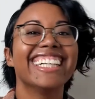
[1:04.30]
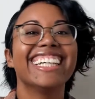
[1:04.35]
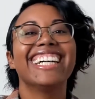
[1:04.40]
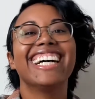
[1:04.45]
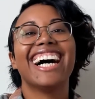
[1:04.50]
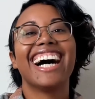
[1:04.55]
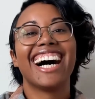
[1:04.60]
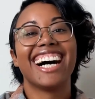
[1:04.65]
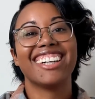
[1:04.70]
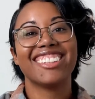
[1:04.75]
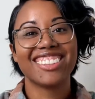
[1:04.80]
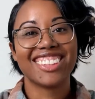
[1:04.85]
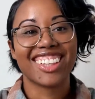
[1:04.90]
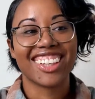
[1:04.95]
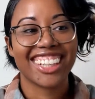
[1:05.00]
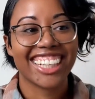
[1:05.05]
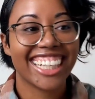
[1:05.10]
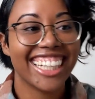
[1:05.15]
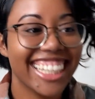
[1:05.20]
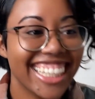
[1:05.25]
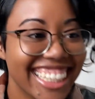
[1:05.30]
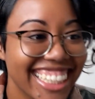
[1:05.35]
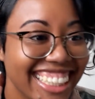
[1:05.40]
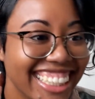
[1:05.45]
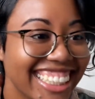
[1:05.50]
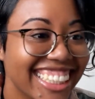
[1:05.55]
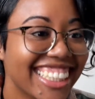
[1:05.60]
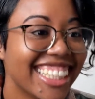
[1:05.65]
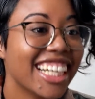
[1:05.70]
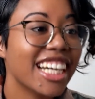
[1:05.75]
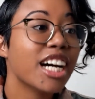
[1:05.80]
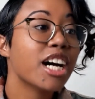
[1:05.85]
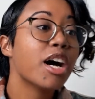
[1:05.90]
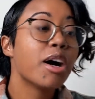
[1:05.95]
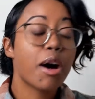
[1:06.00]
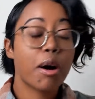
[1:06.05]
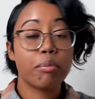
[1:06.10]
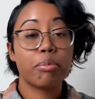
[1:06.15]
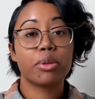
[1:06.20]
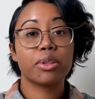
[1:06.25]
I'm sorry. A
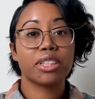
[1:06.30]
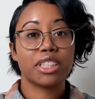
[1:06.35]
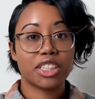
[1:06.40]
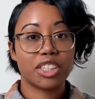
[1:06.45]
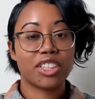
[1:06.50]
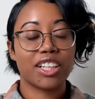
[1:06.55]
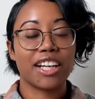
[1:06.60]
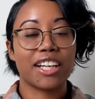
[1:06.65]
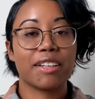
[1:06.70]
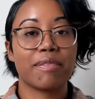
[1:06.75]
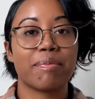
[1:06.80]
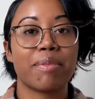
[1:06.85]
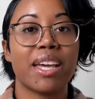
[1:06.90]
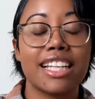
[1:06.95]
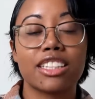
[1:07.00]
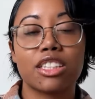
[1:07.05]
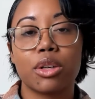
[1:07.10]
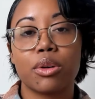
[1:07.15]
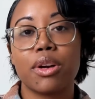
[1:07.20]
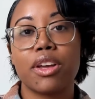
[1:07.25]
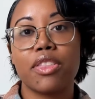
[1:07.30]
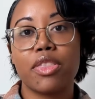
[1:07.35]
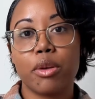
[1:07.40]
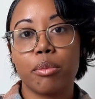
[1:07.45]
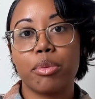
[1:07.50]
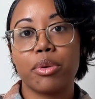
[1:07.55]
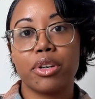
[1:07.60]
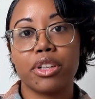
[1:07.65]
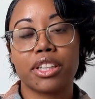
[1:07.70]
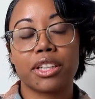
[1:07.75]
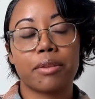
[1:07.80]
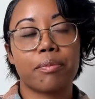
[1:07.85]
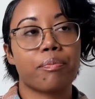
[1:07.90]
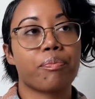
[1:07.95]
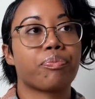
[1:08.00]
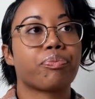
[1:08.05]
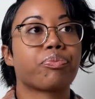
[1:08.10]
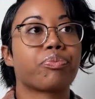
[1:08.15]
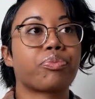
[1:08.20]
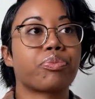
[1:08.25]
bullet train. So in the book,
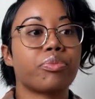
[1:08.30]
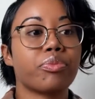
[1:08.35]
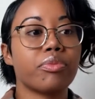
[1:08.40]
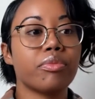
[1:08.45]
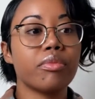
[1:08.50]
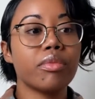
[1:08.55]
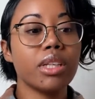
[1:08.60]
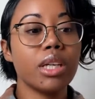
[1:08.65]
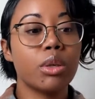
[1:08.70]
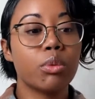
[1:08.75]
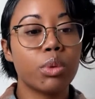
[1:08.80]
we are